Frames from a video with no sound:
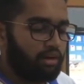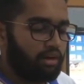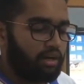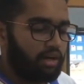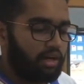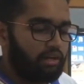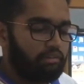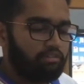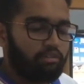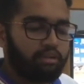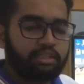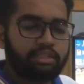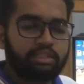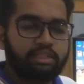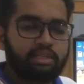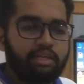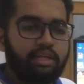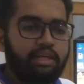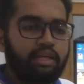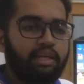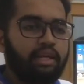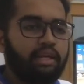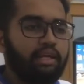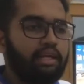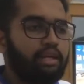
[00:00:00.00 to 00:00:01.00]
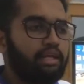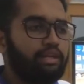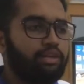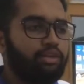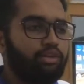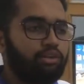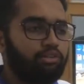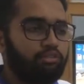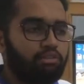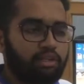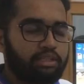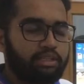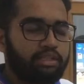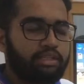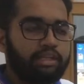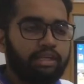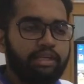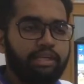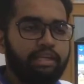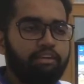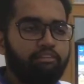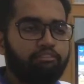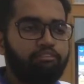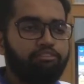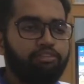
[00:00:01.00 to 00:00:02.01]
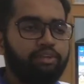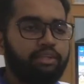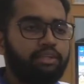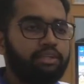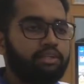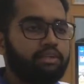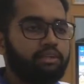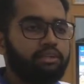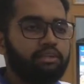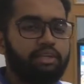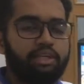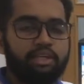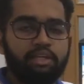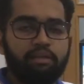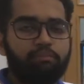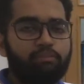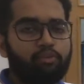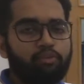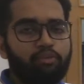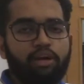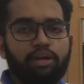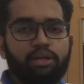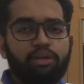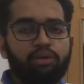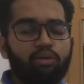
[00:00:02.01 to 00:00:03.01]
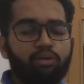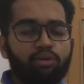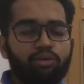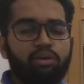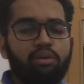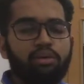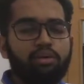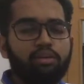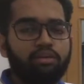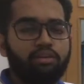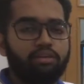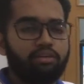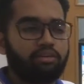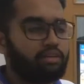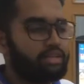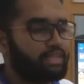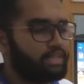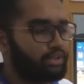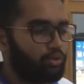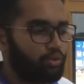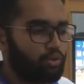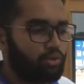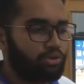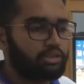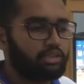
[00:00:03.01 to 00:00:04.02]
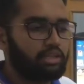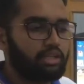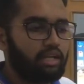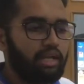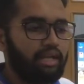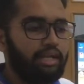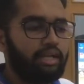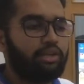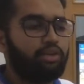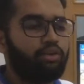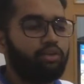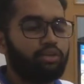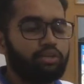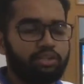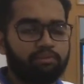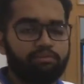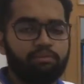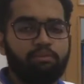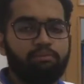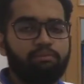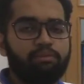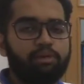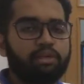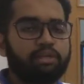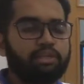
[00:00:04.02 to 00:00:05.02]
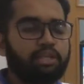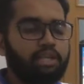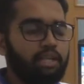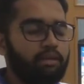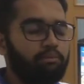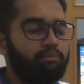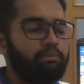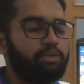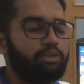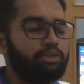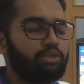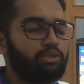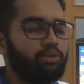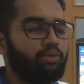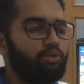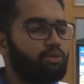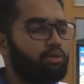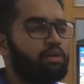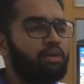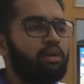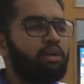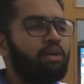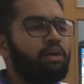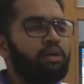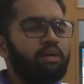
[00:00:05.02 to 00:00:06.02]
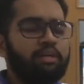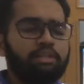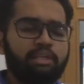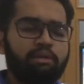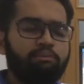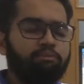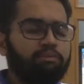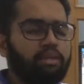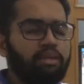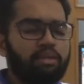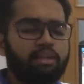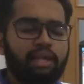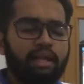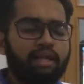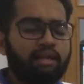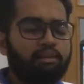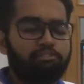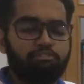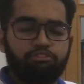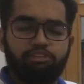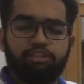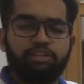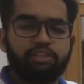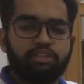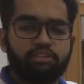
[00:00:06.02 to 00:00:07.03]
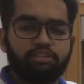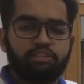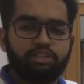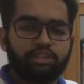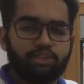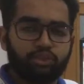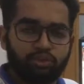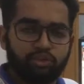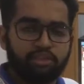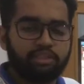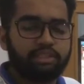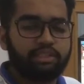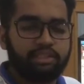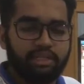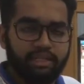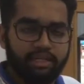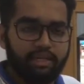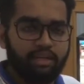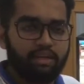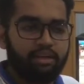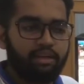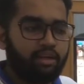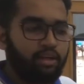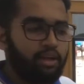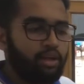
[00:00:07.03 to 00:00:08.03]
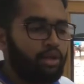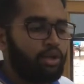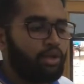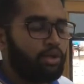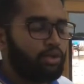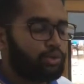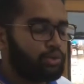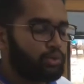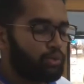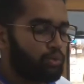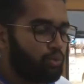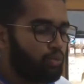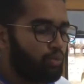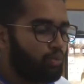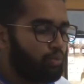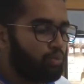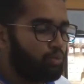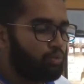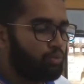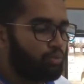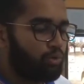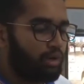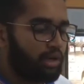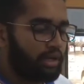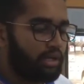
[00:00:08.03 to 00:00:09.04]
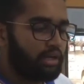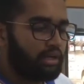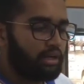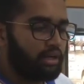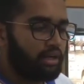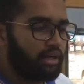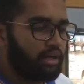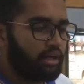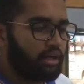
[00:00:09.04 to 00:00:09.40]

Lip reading: I was studying in a university which didn't provide good resources like question paper, syllabus or something like which students need. So what